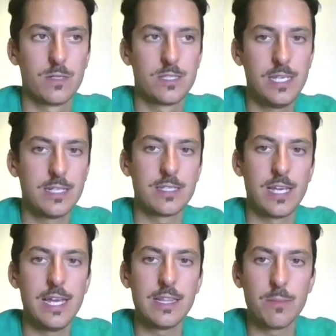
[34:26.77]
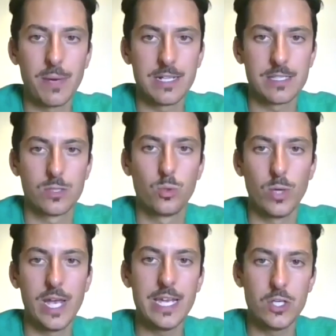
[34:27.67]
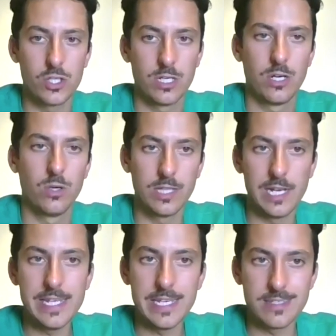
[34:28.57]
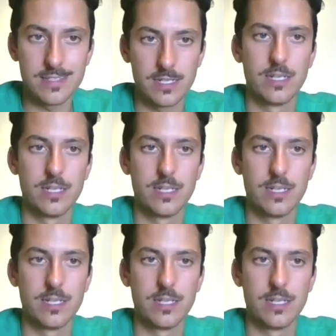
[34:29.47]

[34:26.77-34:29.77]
6-8 months to age on the lees